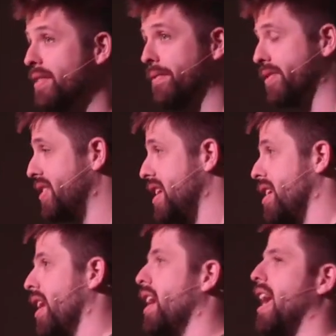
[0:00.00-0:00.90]
didn't
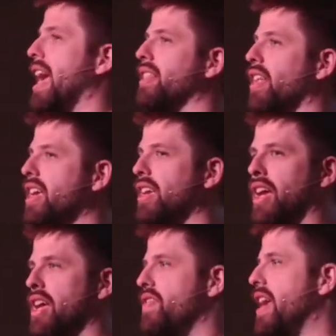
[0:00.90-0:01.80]
foresee, and
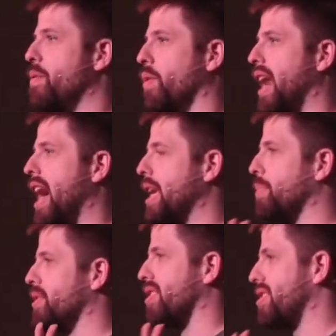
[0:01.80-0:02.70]
like they were not
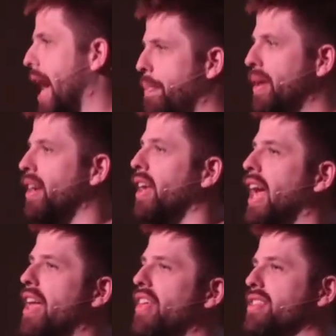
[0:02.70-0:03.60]
able to stop it,
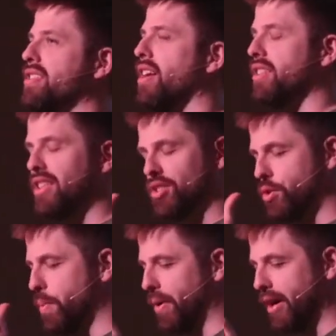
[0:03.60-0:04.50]
and then suddenly the
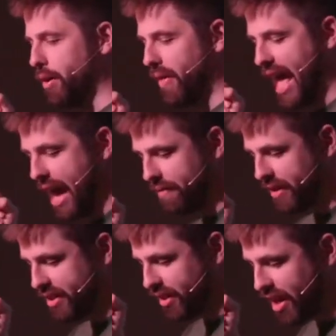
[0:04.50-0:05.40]
superhero, they have this